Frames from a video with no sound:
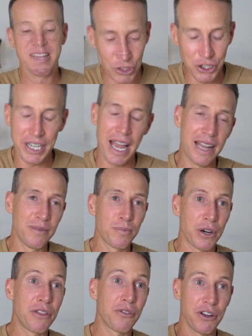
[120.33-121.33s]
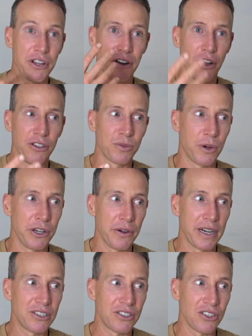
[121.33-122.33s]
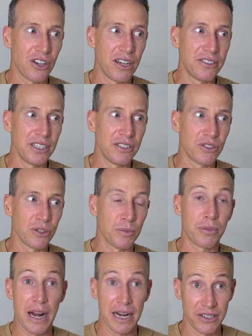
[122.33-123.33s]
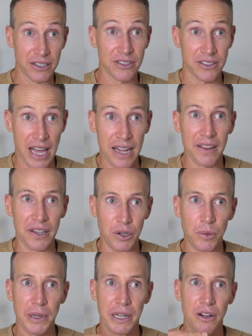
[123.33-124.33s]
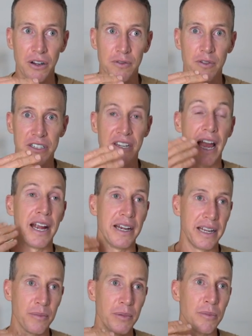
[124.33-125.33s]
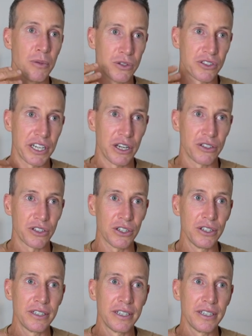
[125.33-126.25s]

You can breathe through your nose while you're exercising to practice that little bit of retaining a bit more CO2.